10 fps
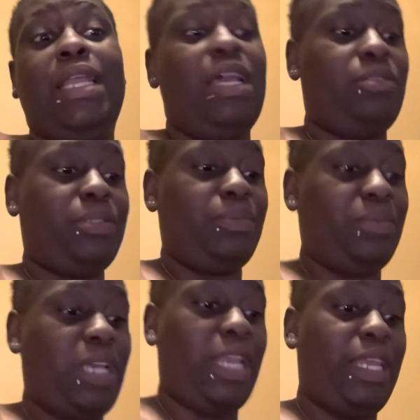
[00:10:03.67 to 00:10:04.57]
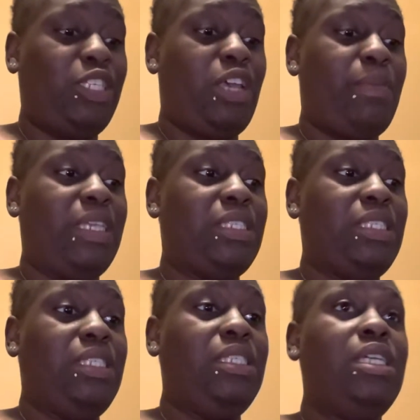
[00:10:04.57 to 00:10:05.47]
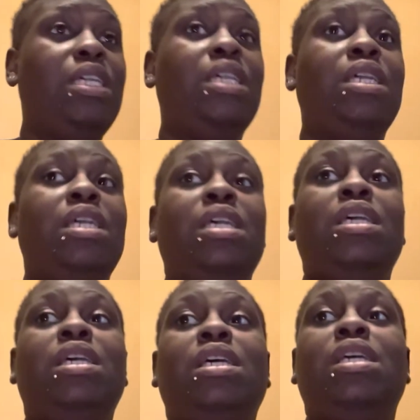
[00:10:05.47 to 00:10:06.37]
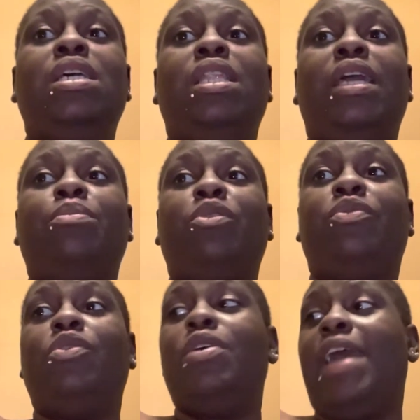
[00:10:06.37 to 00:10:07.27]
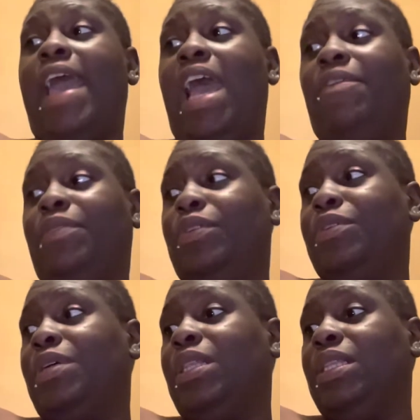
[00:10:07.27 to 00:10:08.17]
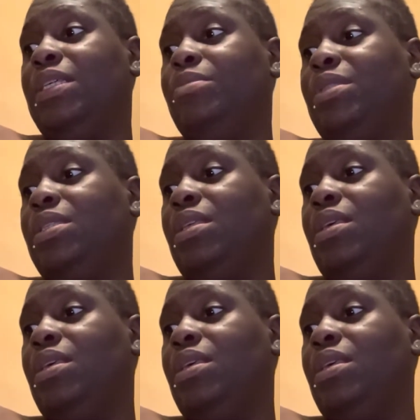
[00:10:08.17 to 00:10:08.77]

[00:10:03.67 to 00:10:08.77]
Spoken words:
I don't know. I let y'all might see, like, before and after clips.